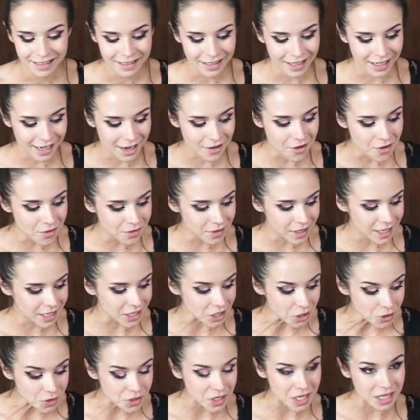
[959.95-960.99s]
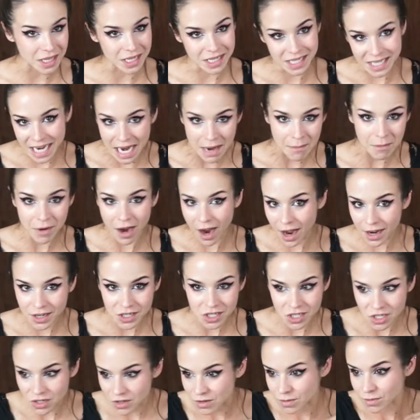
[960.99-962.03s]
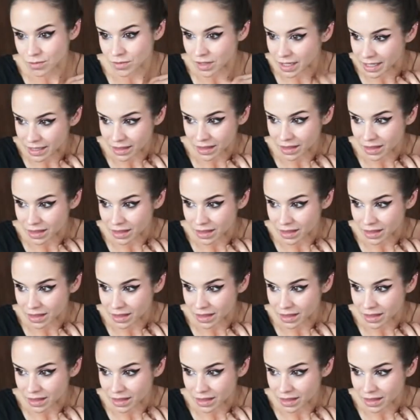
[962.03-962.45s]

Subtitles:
Like I don't like using the same costume like